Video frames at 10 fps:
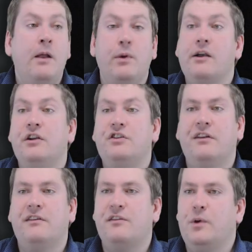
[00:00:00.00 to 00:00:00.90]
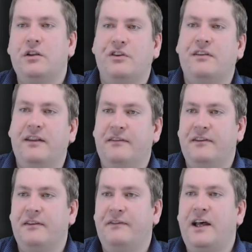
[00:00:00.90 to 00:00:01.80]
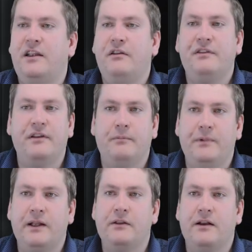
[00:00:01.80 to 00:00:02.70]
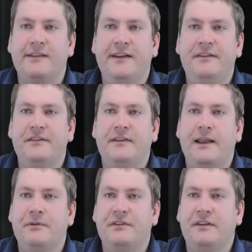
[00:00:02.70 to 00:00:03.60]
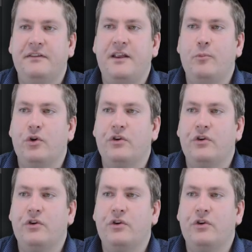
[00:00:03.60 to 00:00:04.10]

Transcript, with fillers: We could just as well just list the values in a big long list that was in the same